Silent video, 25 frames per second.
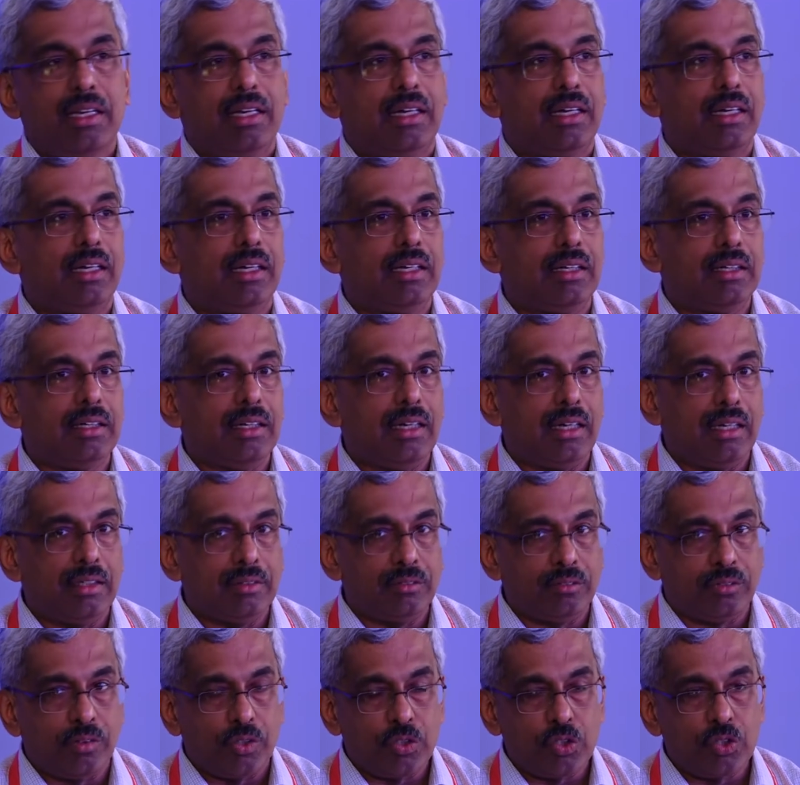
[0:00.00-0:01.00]

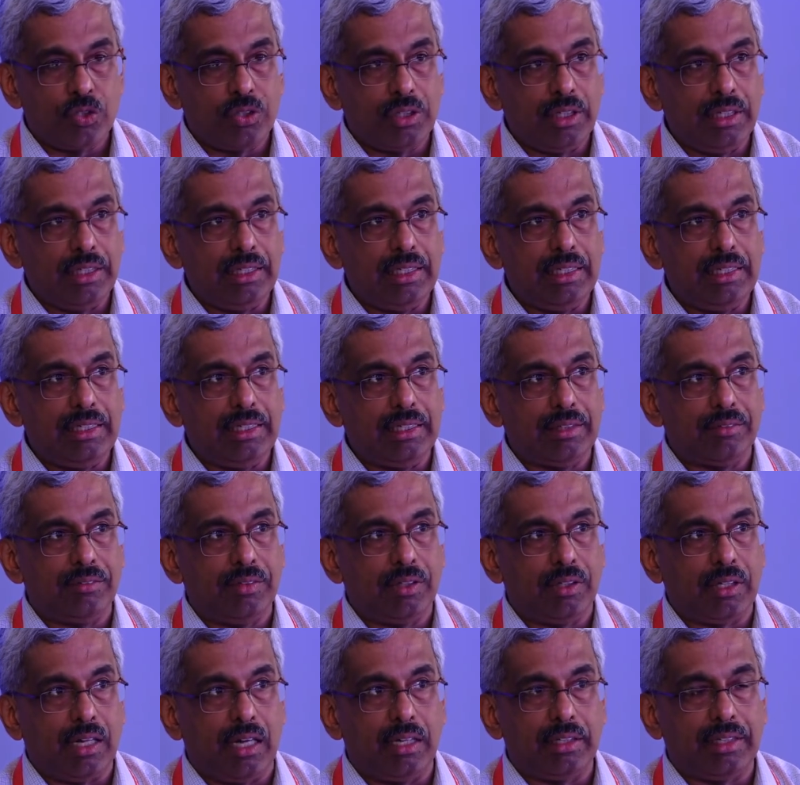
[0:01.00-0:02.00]
Unfortunately, in India, we
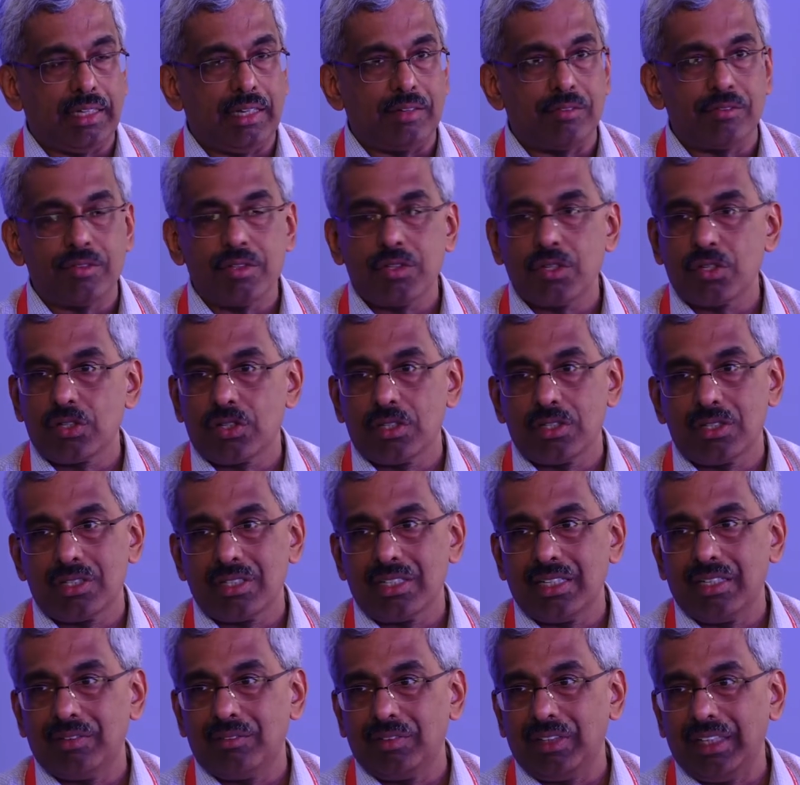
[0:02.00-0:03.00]
can't have physicians
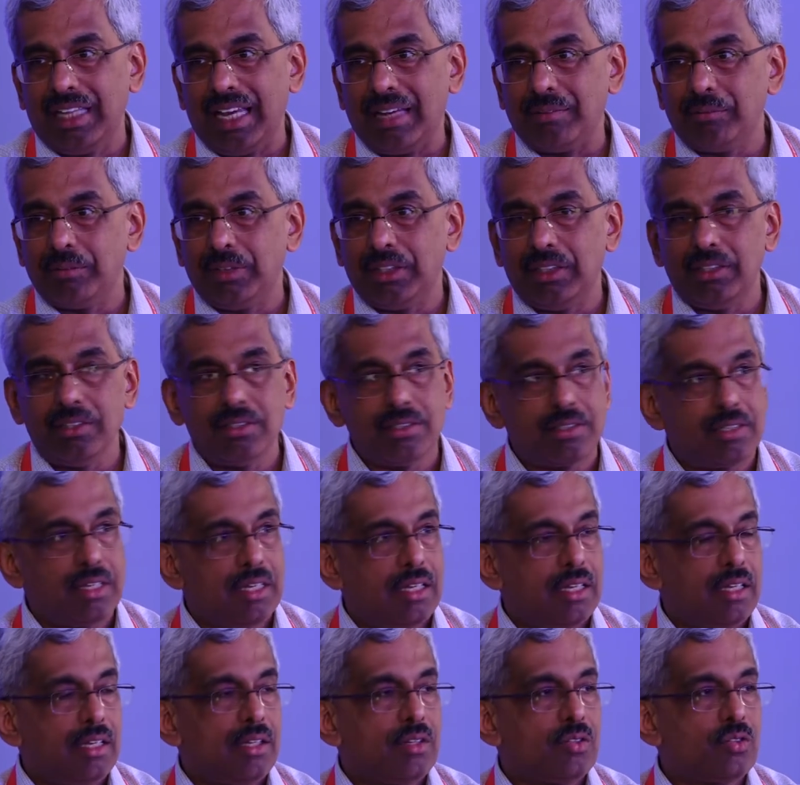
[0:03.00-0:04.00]
in every ambulance.
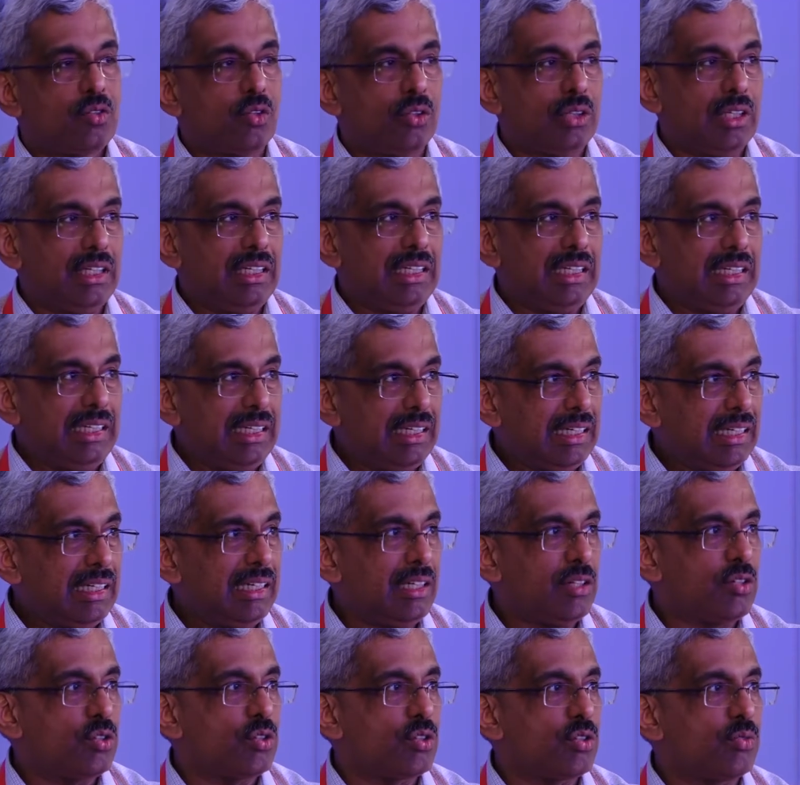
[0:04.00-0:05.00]
So the legal
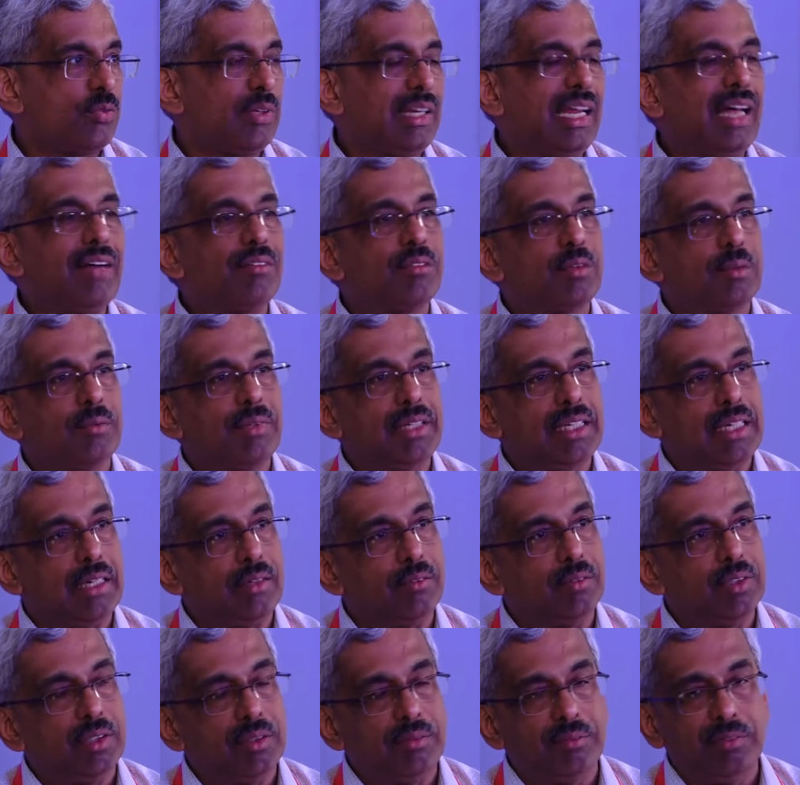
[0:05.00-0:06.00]
issues will have to be
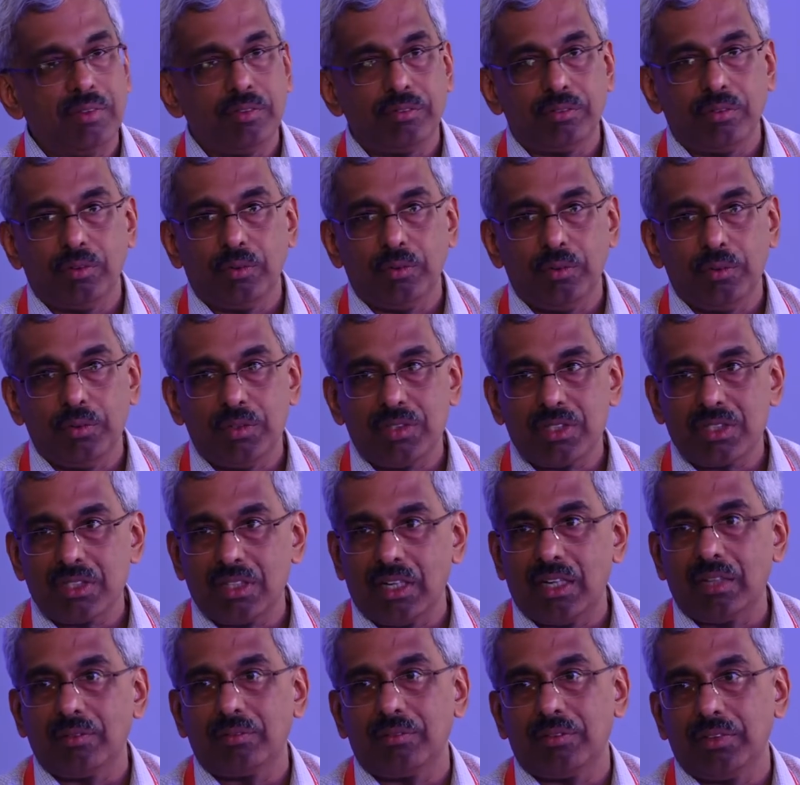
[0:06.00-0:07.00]
covered before you
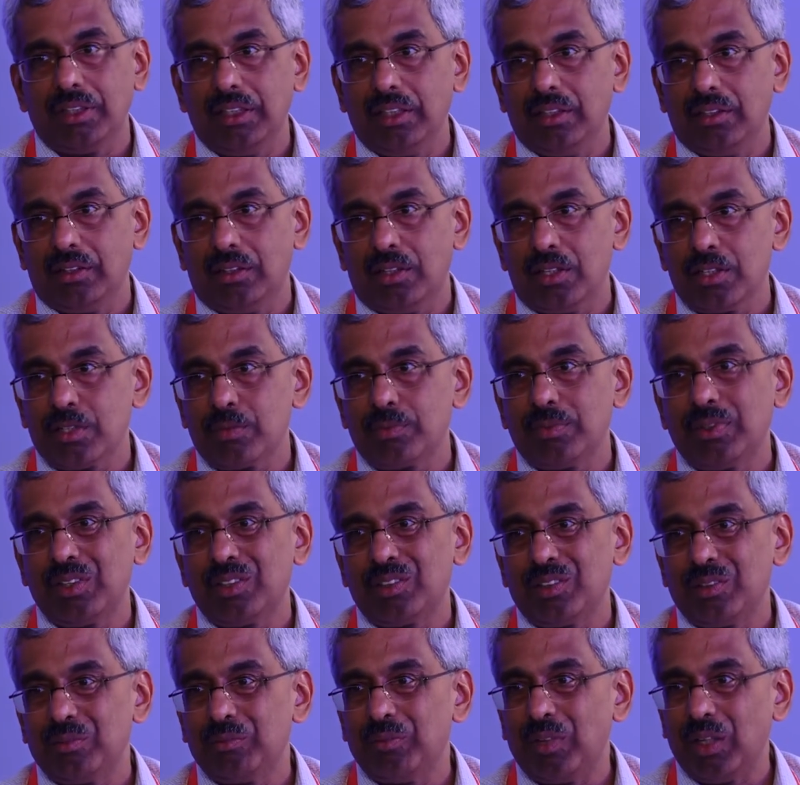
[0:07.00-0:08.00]
start pre-hospital
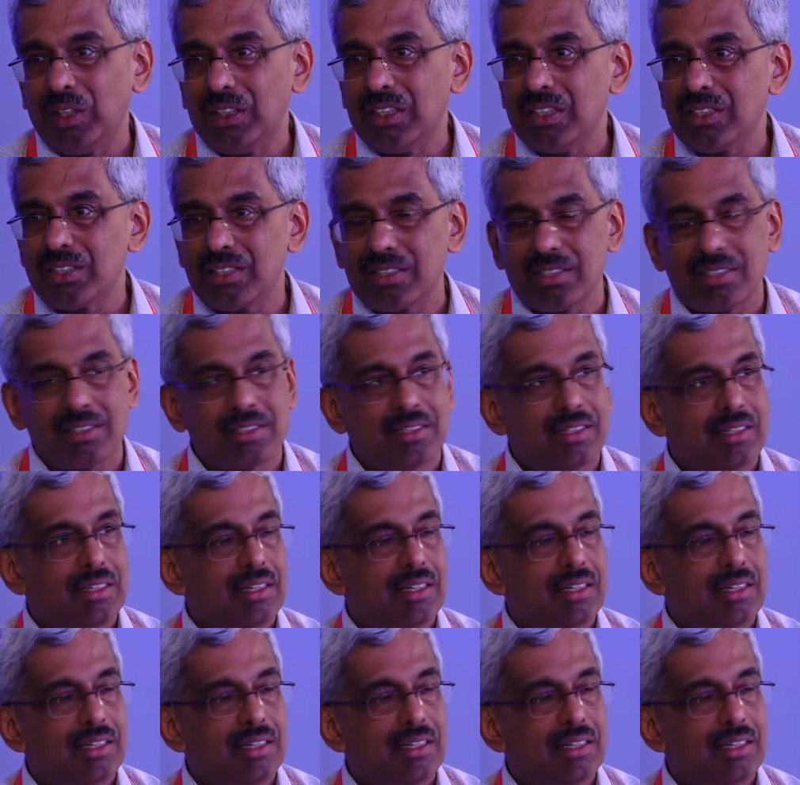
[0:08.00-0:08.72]
thrombolysis.